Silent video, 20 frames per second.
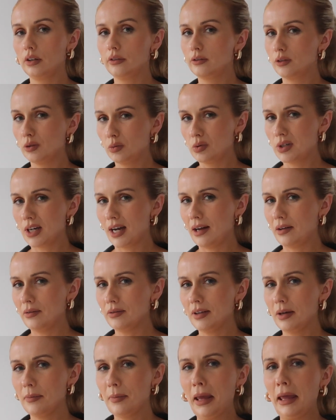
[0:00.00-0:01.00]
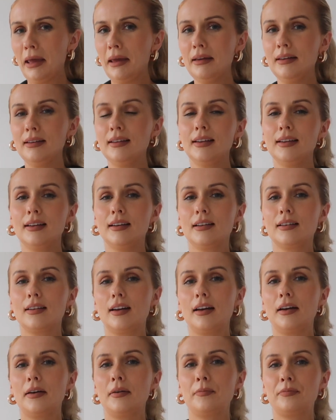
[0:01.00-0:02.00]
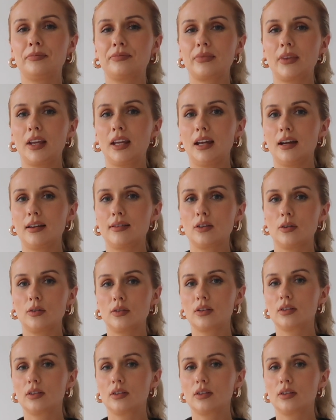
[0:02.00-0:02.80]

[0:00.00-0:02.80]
fall down a bit. Yeah, so I